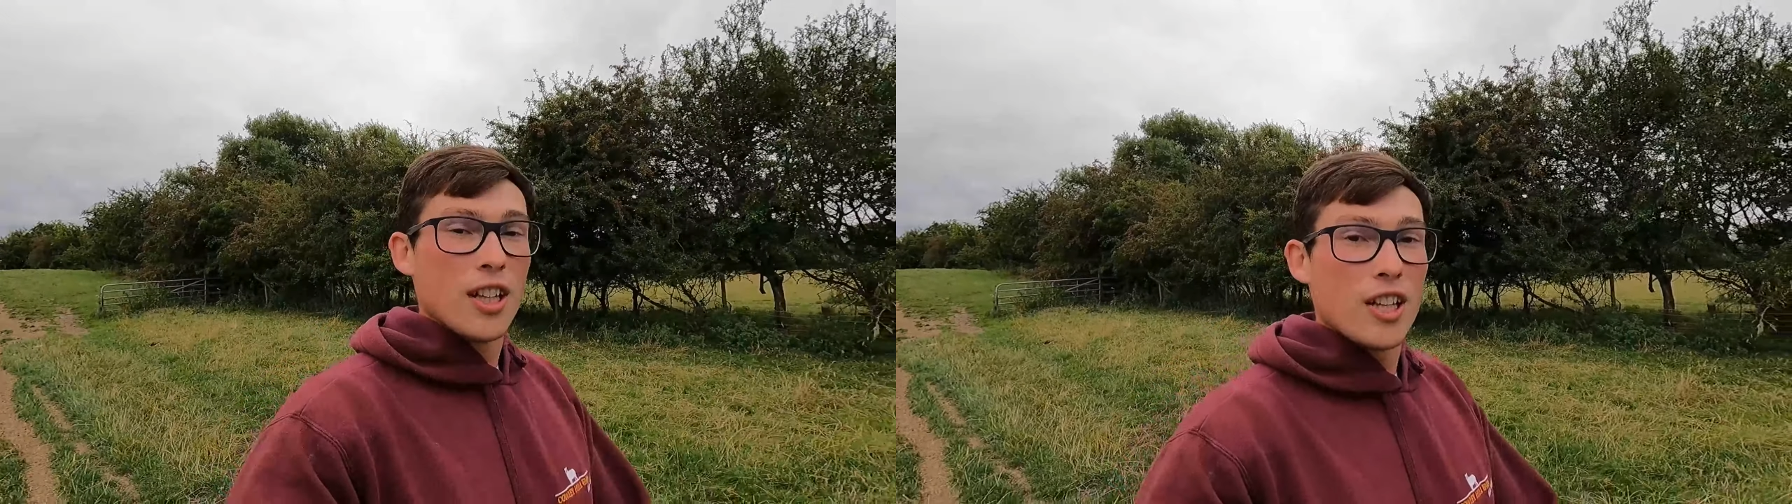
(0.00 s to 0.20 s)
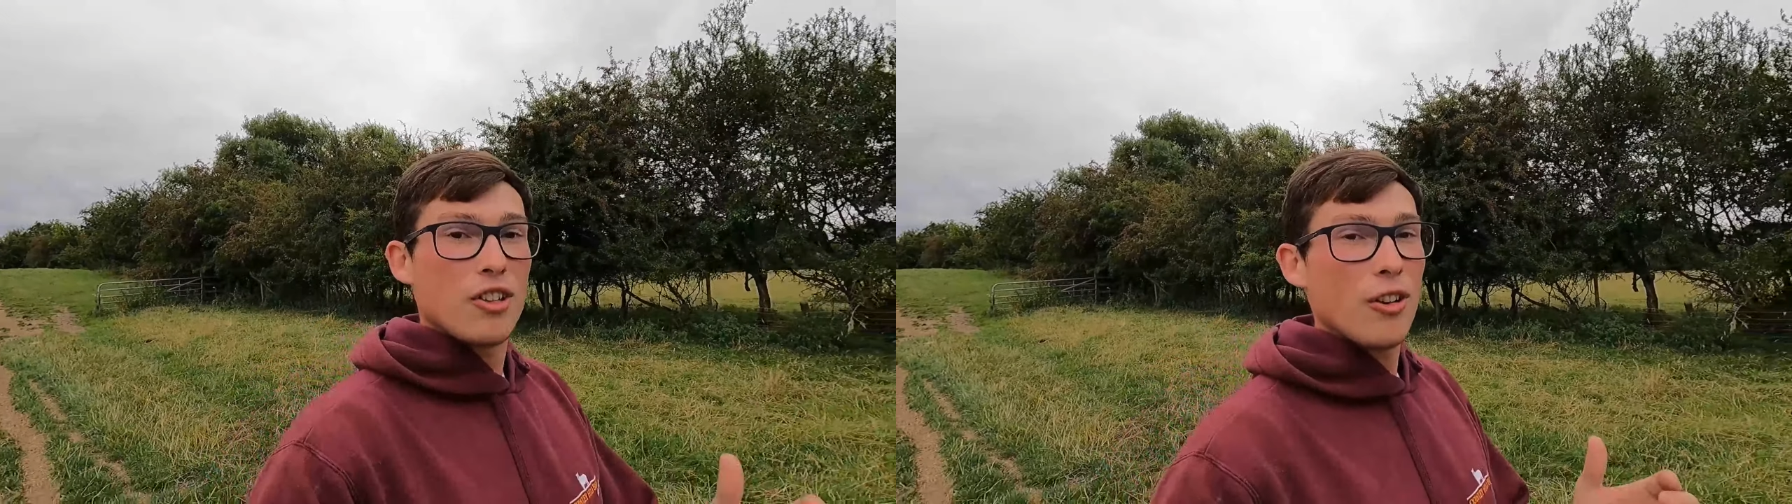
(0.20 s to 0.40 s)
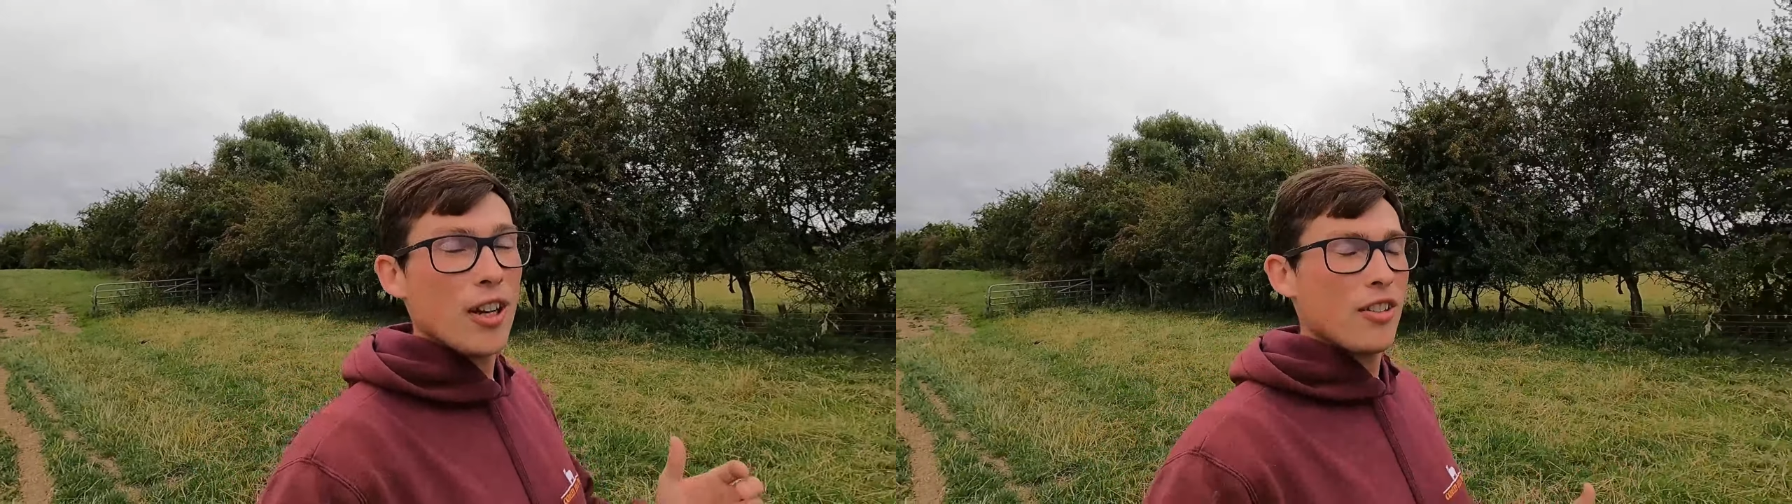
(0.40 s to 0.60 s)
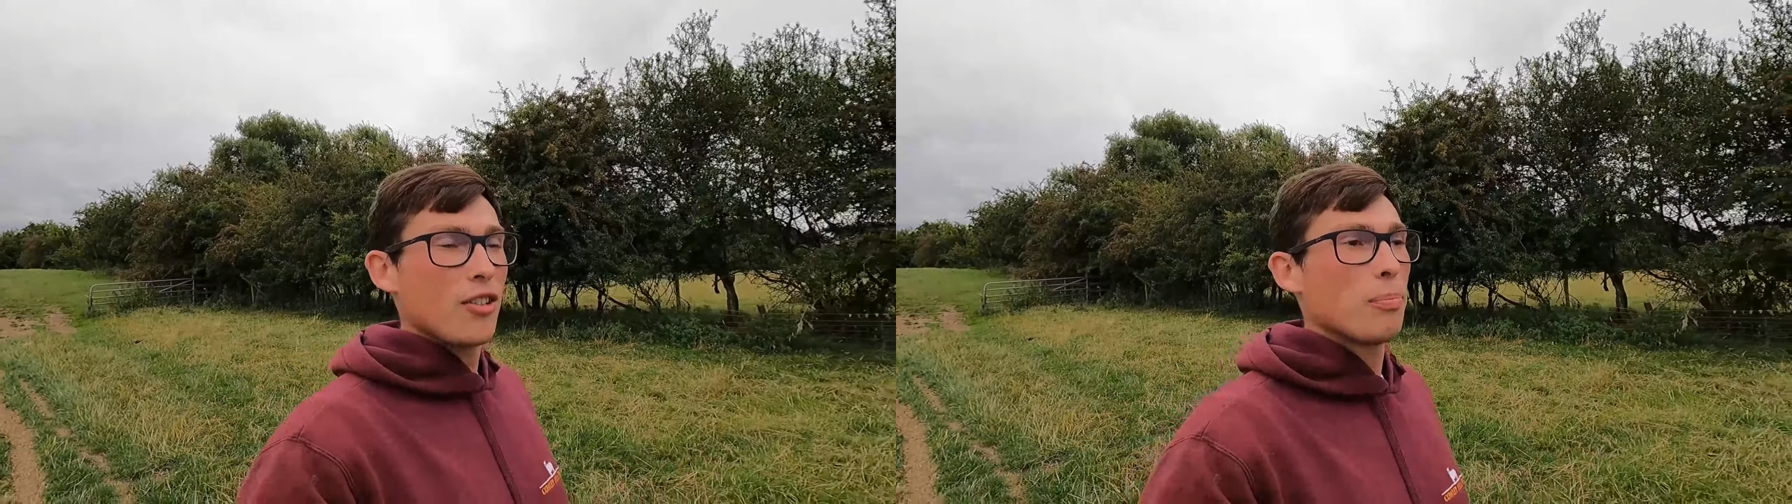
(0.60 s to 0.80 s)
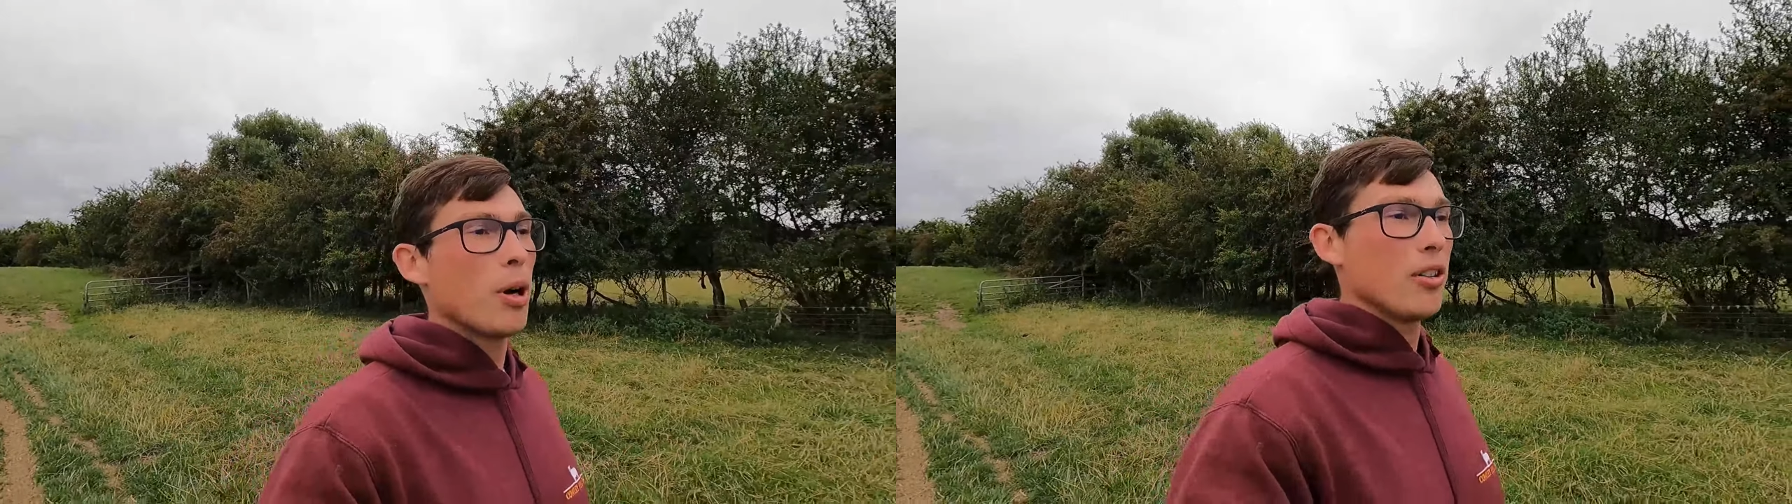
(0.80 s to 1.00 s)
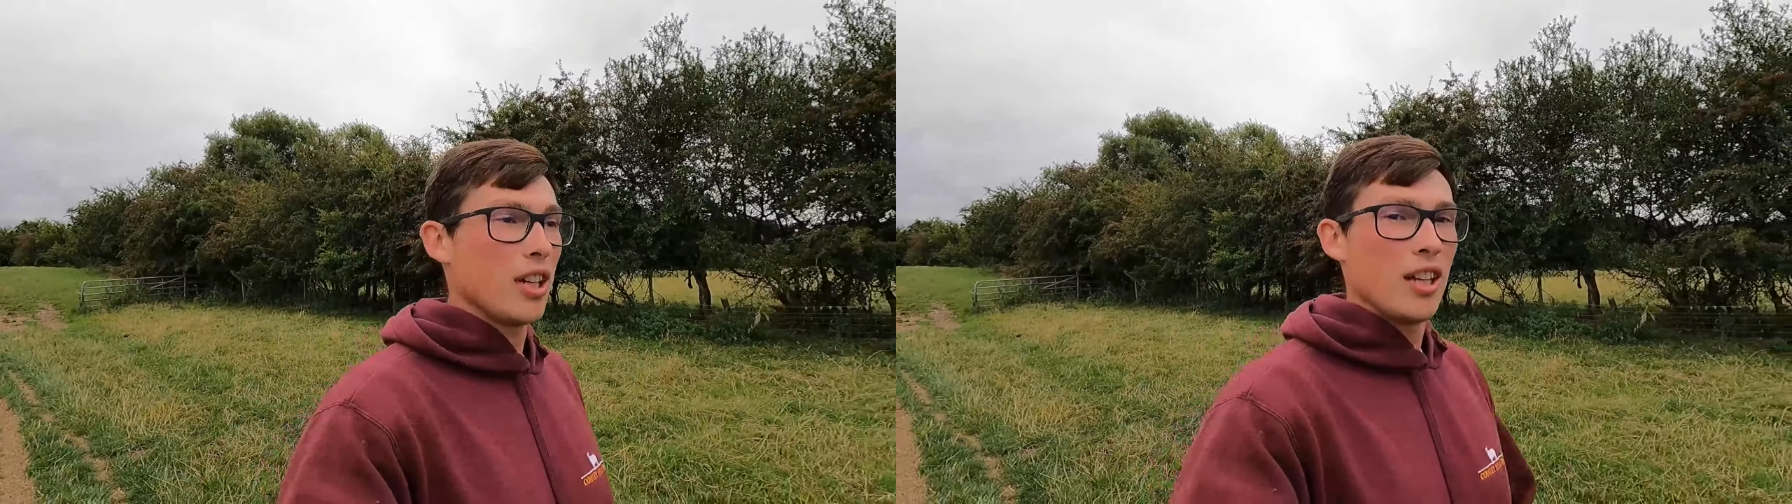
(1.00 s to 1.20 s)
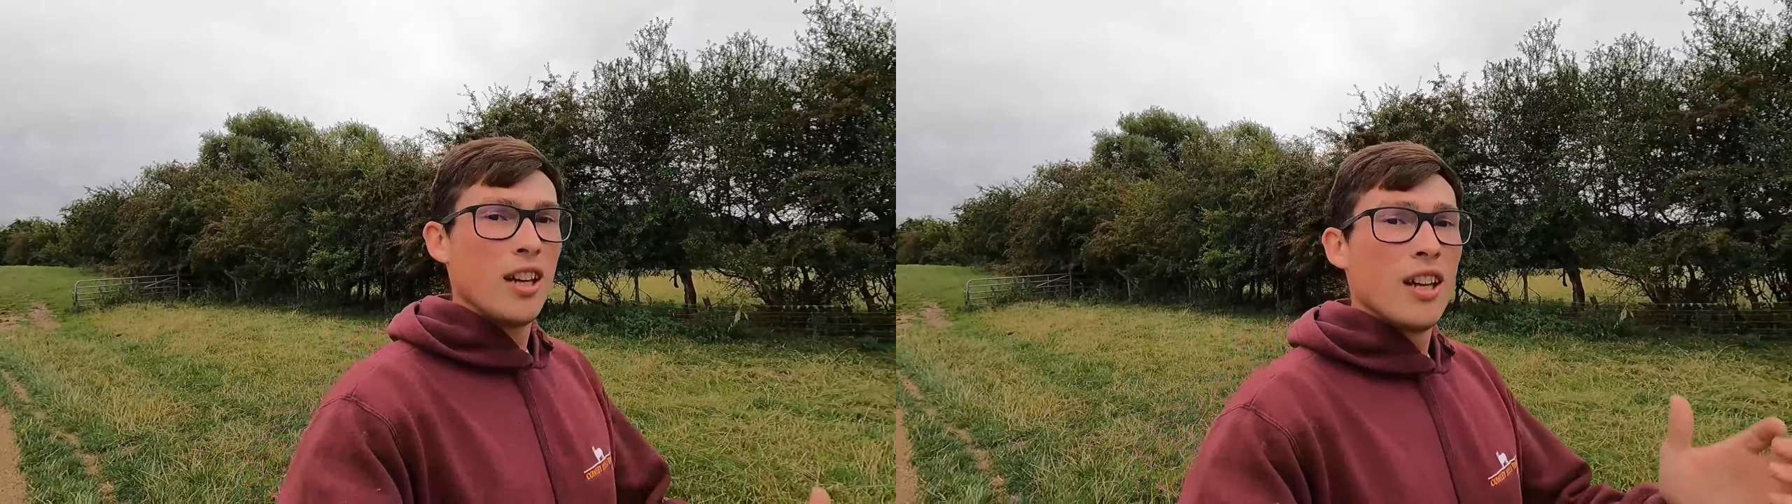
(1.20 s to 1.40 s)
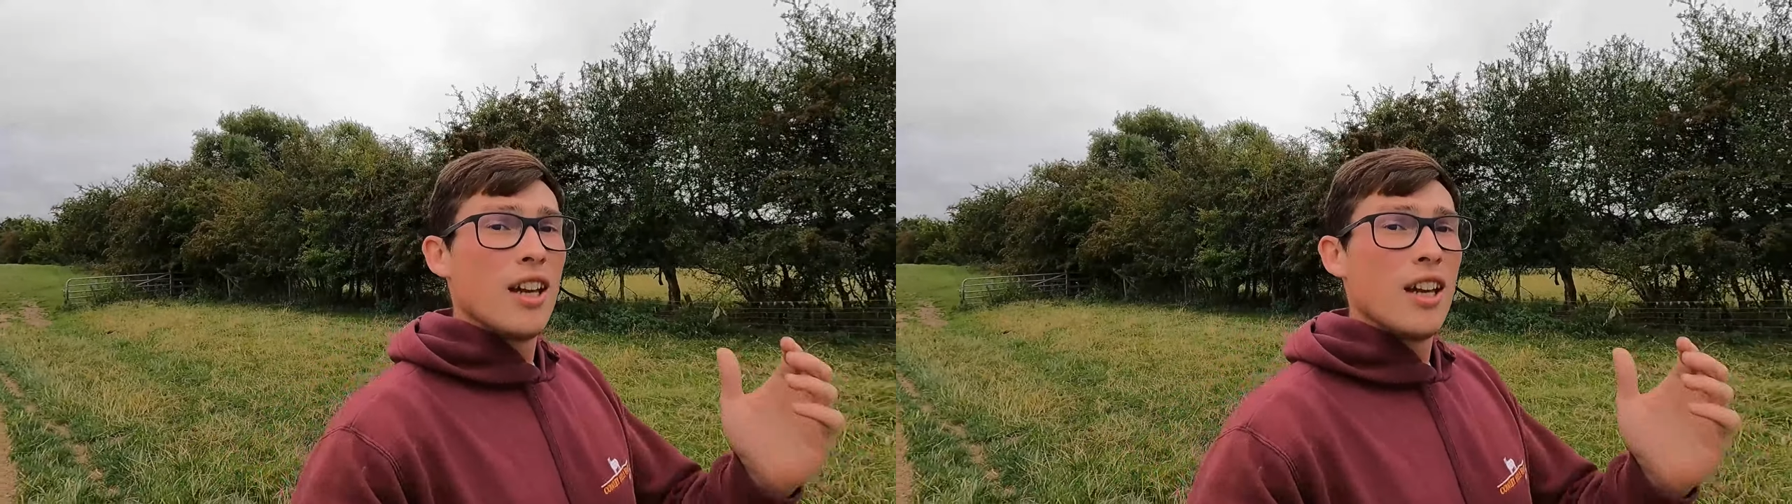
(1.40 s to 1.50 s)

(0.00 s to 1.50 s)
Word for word: and it tricks its body